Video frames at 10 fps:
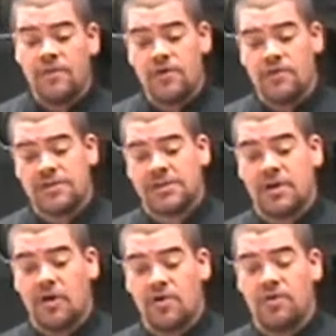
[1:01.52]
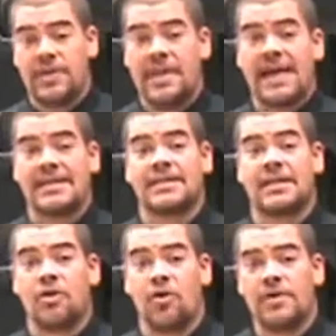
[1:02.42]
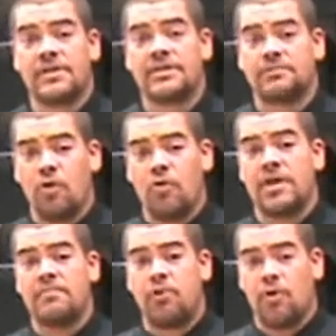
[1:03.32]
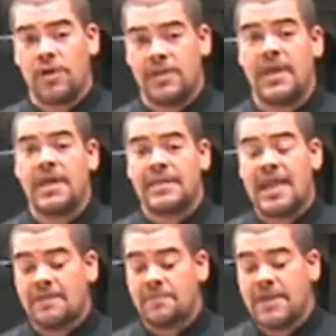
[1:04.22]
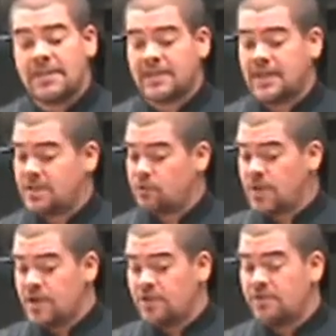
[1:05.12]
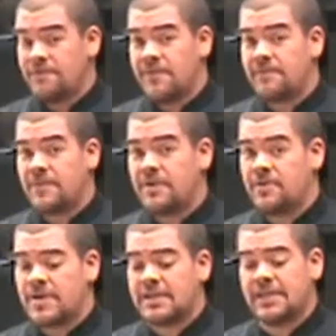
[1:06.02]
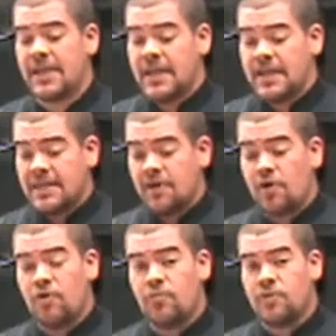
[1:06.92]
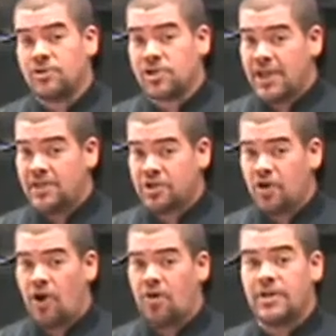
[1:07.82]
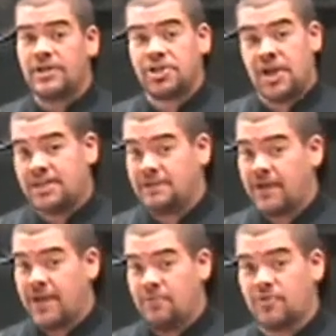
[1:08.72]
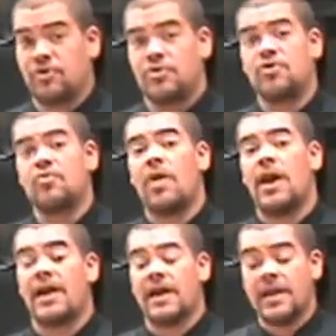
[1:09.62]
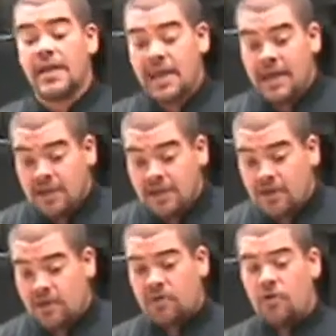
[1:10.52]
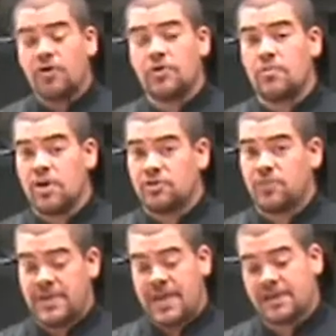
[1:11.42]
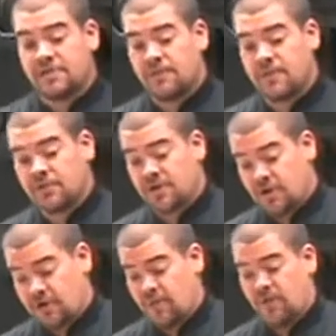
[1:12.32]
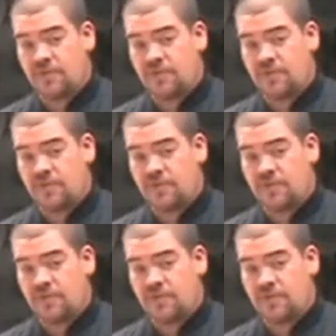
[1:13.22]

oil is the oil that has the lowest smoking point. That means that at 350 degrees the oil will change color and change flavor, so you don't want to cook too much with the extra virgin olive oil.